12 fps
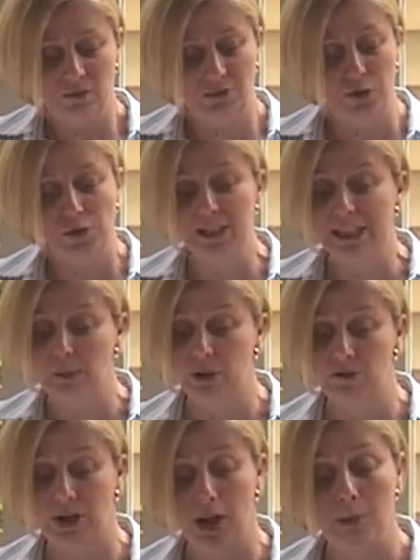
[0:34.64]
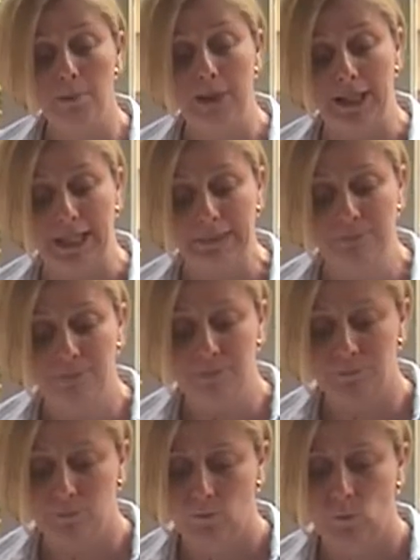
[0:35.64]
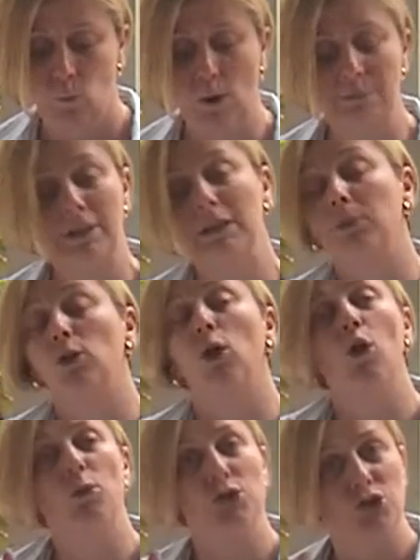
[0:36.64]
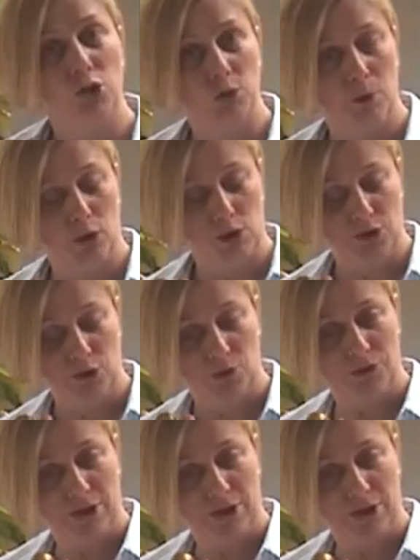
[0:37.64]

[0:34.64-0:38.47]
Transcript: Firstly, when you're in company, wipe down the bottle, always show the bottle to your